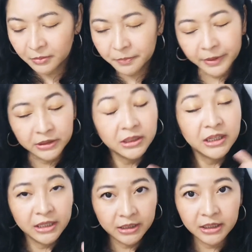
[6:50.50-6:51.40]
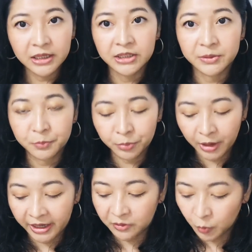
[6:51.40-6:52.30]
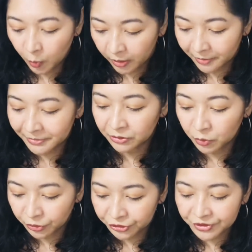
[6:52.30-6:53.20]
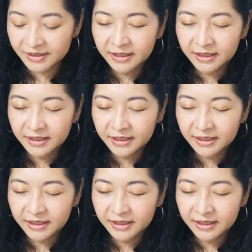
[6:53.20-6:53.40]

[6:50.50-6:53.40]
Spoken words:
but it is bright, warm, and gorgeous,